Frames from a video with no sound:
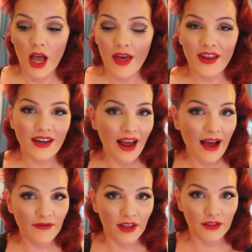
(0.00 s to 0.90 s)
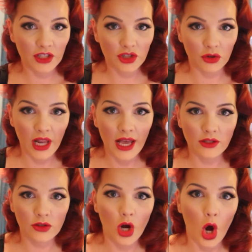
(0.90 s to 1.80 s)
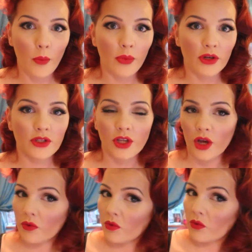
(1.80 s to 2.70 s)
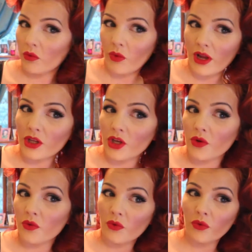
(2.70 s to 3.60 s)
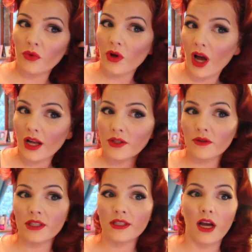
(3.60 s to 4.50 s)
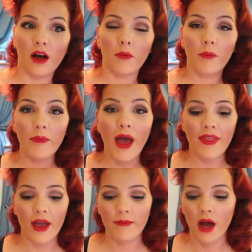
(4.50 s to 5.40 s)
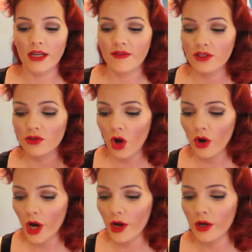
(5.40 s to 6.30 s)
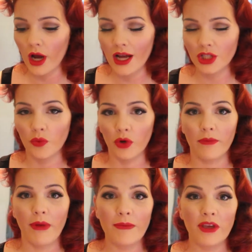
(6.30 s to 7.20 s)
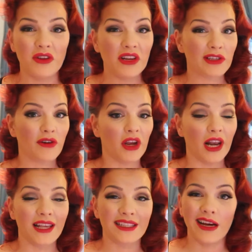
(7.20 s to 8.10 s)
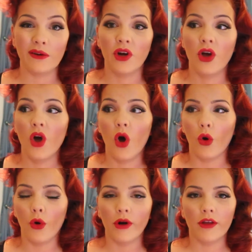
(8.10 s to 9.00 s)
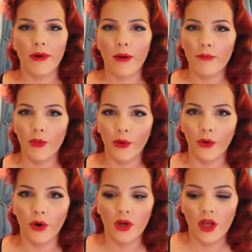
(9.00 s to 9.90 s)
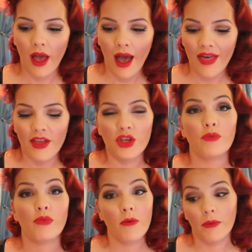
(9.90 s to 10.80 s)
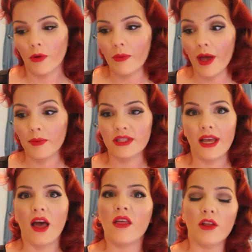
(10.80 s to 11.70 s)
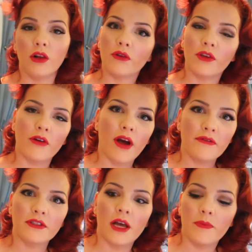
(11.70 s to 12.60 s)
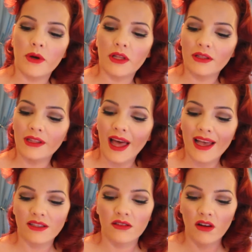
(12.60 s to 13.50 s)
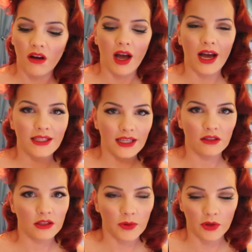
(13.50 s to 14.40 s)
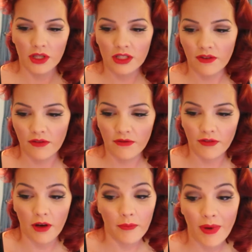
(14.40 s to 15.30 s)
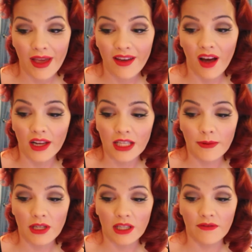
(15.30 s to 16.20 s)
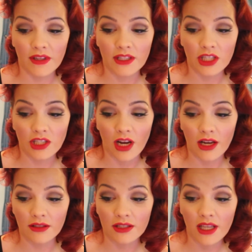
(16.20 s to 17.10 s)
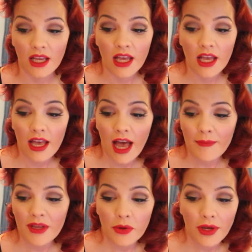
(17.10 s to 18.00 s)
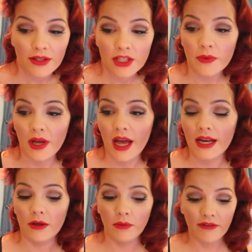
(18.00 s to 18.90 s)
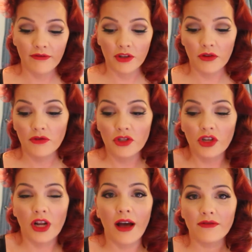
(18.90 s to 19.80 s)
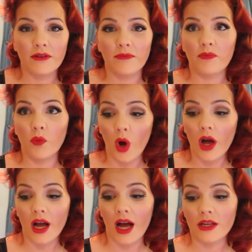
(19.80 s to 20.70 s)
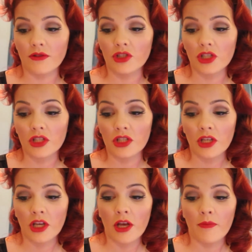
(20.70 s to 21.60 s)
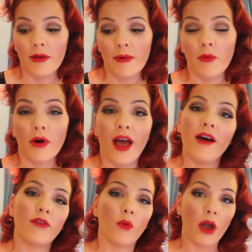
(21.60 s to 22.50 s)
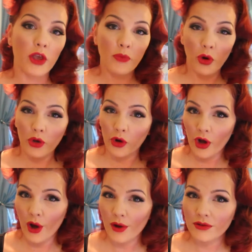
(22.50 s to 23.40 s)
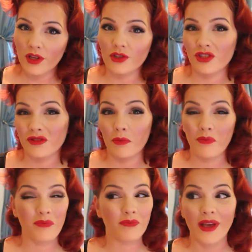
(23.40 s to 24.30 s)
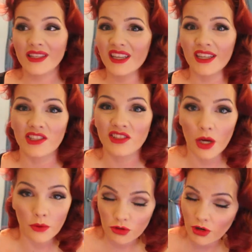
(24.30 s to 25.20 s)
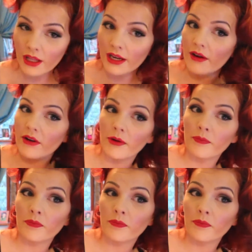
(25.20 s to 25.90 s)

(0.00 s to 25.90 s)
They didn't have the short layers on top. So when you are doing this style, bear that in mind. If it's not going as you want it, maybe you need to grow your layers out or grow them out more, and then you probably will be able to get the look that you're after. But layers are not ideal, to be honest, for pin curling, especially in vintage styles. I mean, you can do it, and you've just got to have to work harder and just be a bit more careful where you put your curls, and just basically just total trial and error.